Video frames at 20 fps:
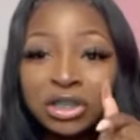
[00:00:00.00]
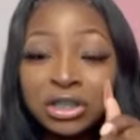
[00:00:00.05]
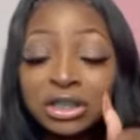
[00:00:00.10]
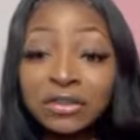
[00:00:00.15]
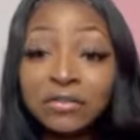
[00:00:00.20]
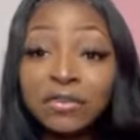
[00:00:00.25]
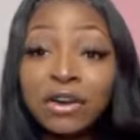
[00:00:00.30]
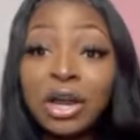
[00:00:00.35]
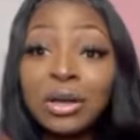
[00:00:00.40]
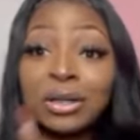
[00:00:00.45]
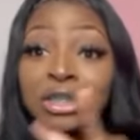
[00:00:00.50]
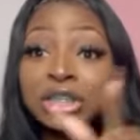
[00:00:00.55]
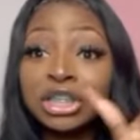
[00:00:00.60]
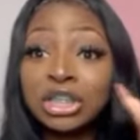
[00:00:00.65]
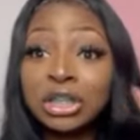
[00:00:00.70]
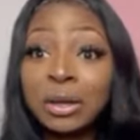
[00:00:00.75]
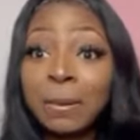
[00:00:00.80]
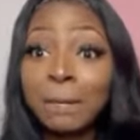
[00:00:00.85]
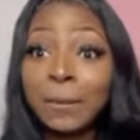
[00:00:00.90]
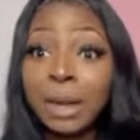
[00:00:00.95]
Safari was in
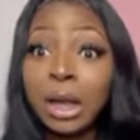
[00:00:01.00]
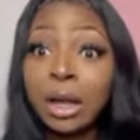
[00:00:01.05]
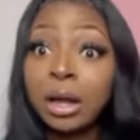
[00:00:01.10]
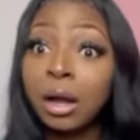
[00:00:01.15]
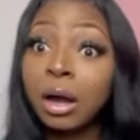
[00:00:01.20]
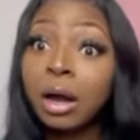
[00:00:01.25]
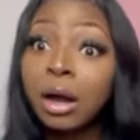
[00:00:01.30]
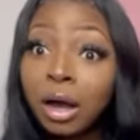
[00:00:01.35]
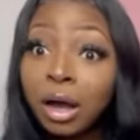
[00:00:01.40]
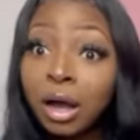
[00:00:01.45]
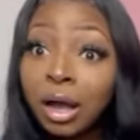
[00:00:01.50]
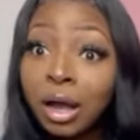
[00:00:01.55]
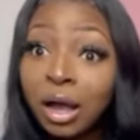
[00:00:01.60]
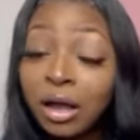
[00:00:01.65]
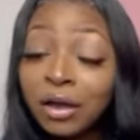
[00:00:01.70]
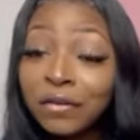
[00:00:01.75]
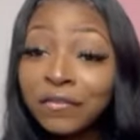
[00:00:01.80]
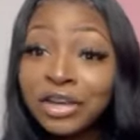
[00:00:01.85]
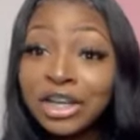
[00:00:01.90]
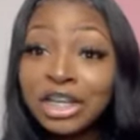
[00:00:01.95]
Jamaica
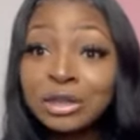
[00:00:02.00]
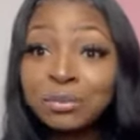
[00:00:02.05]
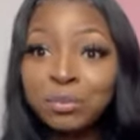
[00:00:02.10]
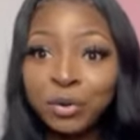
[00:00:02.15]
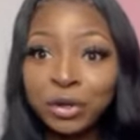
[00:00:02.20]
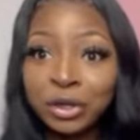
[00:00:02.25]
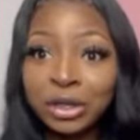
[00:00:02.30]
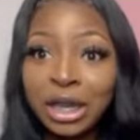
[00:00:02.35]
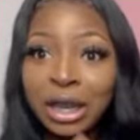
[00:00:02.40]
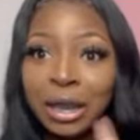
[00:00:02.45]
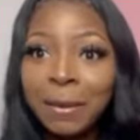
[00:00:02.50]
for his birthday,